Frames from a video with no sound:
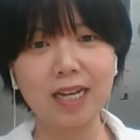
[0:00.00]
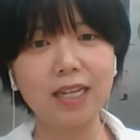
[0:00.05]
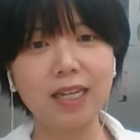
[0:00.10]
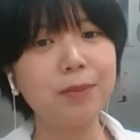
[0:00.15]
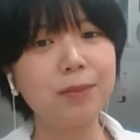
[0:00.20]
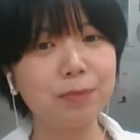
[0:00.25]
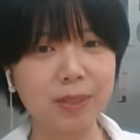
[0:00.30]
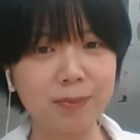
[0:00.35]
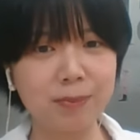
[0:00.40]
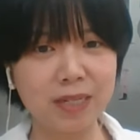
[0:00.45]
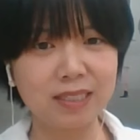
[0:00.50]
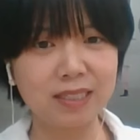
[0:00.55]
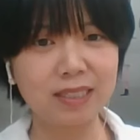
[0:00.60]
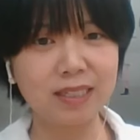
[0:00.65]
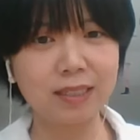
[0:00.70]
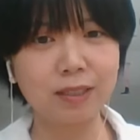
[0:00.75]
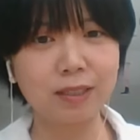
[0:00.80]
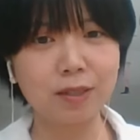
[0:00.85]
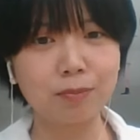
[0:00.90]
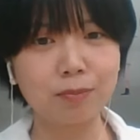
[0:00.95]

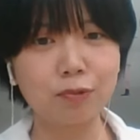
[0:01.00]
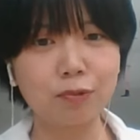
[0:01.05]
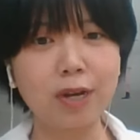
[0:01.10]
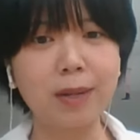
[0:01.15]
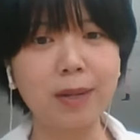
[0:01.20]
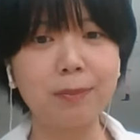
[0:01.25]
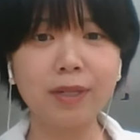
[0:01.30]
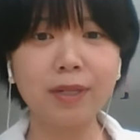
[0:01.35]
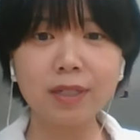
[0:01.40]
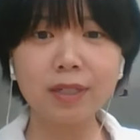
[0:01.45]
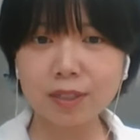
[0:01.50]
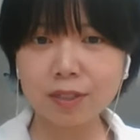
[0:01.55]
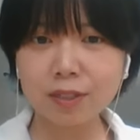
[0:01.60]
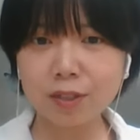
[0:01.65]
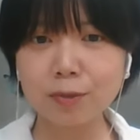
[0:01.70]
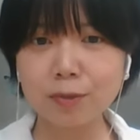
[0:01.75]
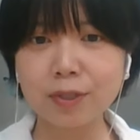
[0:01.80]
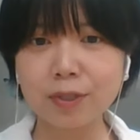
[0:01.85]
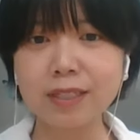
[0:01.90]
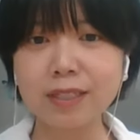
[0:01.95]
implementing the
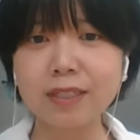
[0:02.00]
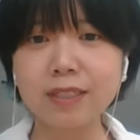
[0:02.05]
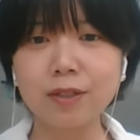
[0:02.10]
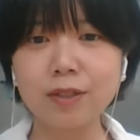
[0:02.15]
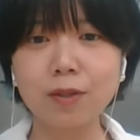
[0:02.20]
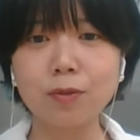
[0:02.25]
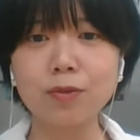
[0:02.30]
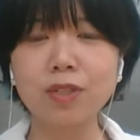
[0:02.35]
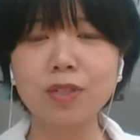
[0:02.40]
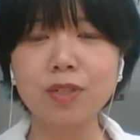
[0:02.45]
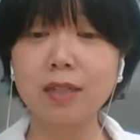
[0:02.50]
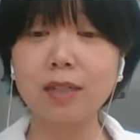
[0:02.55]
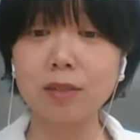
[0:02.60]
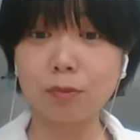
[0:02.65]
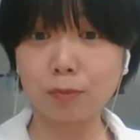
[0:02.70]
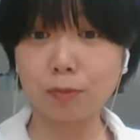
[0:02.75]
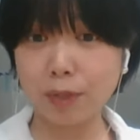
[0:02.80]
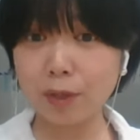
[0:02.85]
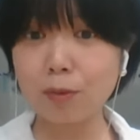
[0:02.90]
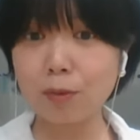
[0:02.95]
preliminary deals on the
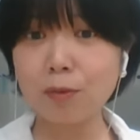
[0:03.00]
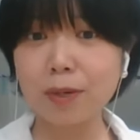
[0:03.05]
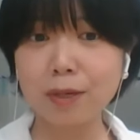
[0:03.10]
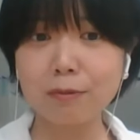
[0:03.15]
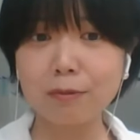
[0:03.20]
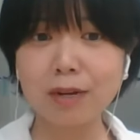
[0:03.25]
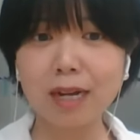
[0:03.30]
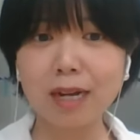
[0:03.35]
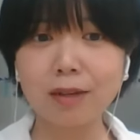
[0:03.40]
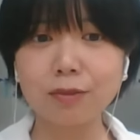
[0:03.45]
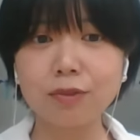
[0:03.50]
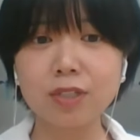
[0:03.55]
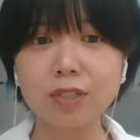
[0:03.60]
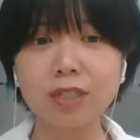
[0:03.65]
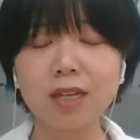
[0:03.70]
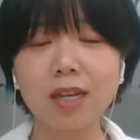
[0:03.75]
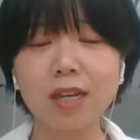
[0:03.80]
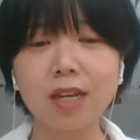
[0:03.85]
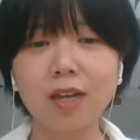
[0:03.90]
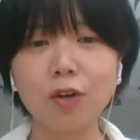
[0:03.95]
railway
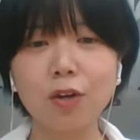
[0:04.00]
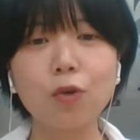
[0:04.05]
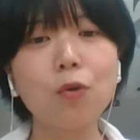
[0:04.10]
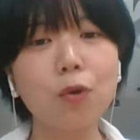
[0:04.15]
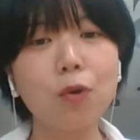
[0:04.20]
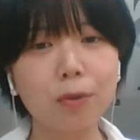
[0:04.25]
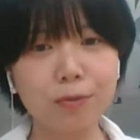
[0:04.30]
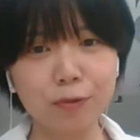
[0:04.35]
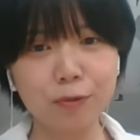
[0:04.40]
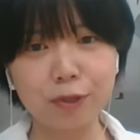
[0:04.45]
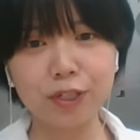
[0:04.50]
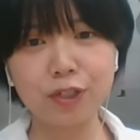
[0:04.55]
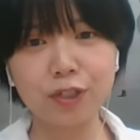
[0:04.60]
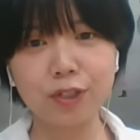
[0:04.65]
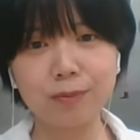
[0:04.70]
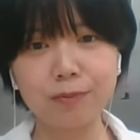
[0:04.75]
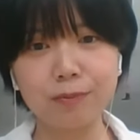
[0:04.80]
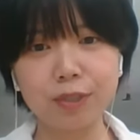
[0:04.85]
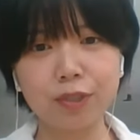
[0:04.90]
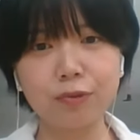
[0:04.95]
routes,
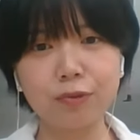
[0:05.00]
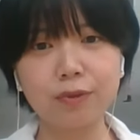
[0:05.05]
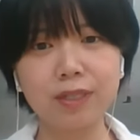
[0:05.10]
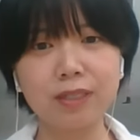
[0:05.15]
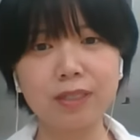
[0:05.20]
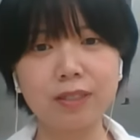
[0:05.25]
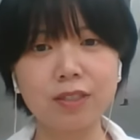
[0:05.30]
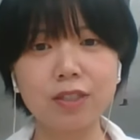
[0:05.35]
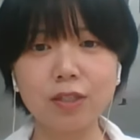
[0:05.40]
cooperation between